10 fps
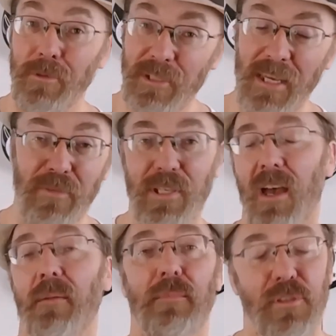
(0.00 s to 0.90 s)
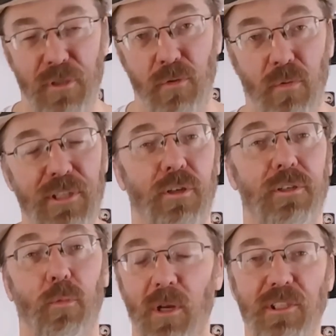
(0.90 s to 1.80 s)
Take the time to research
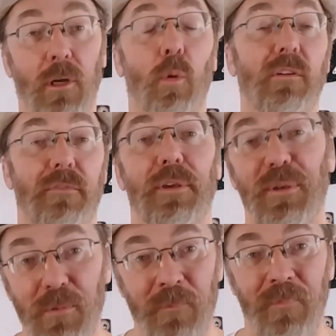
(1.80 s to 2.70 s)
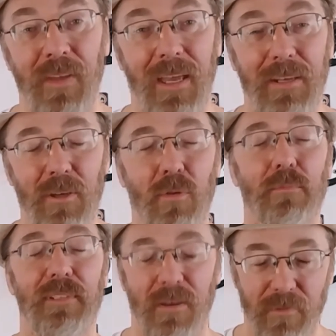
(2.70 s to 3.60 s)
what's going to work for you and you'll
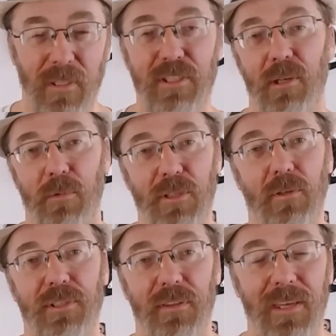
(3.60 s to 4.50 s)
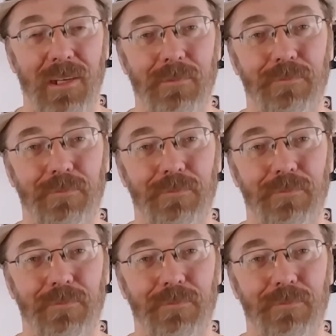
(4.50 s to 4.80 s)
definitely see results in the end.